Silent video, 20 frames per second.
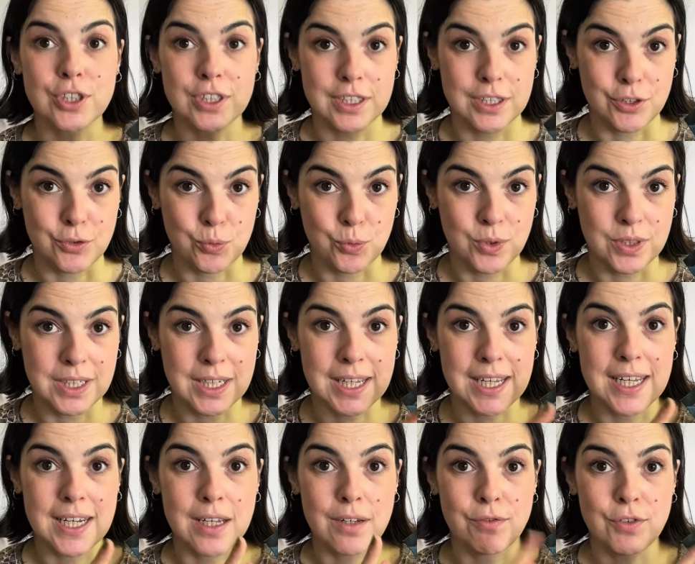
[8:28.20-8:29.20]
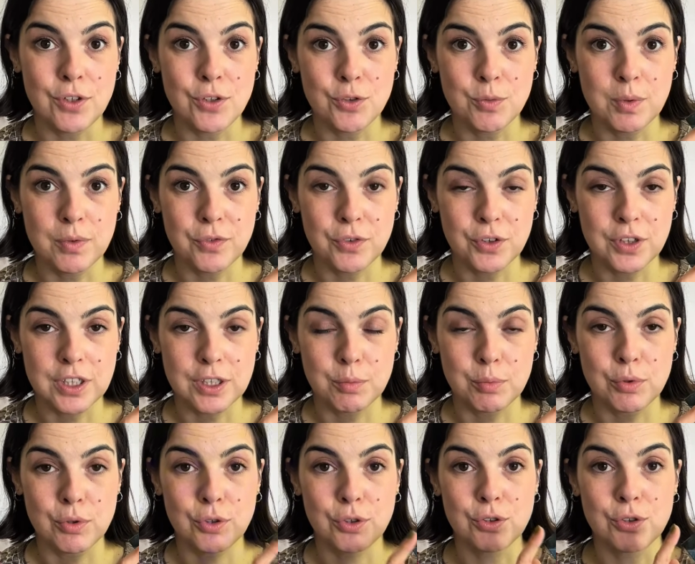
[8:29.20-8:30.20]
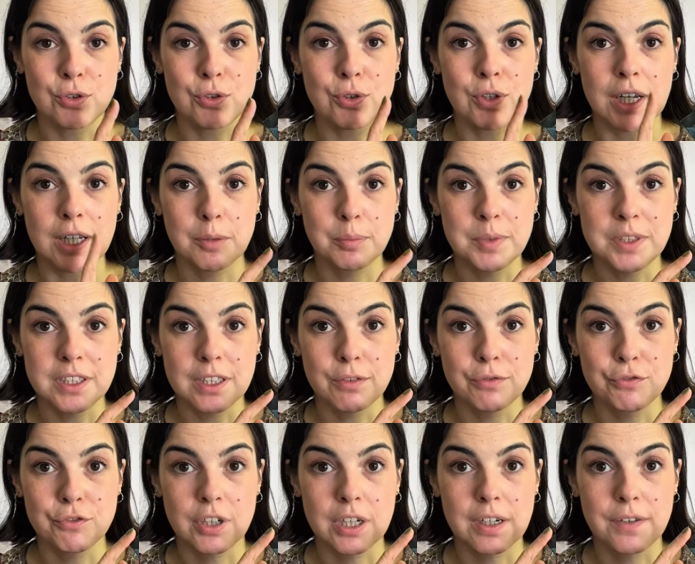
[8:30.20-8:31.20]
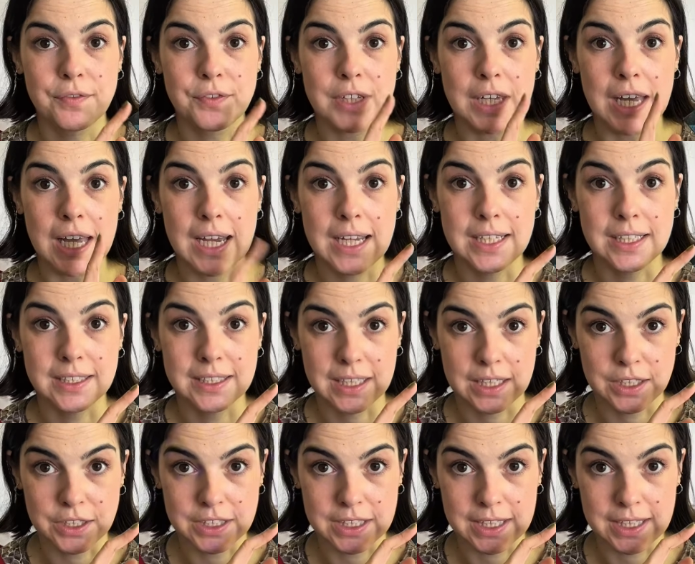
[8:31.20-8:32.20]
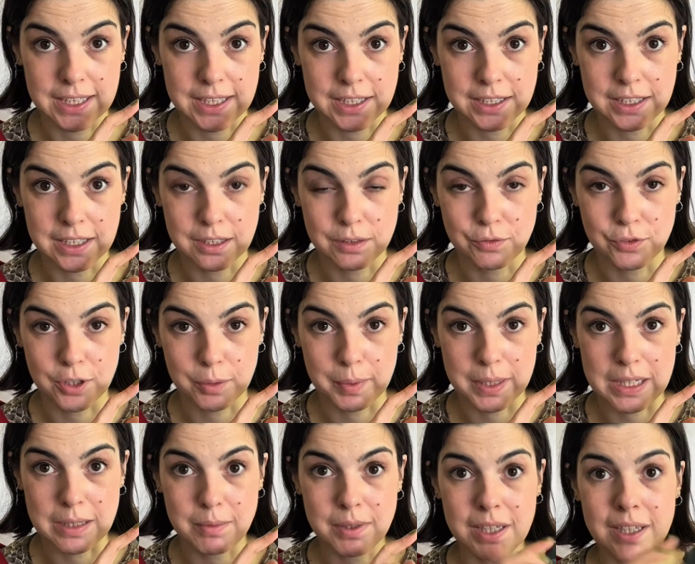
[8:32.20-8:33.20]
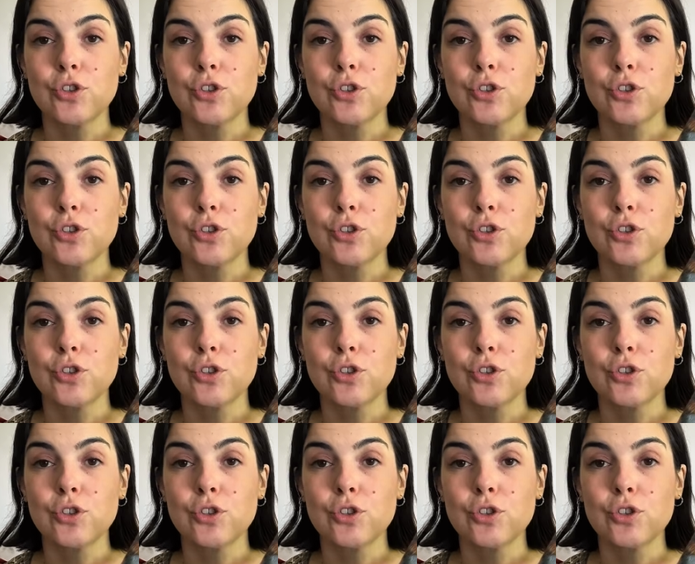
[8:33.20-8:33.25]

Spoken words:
is this one, and I've used before this book to help me self-draft an intarsia cardigan for a baby.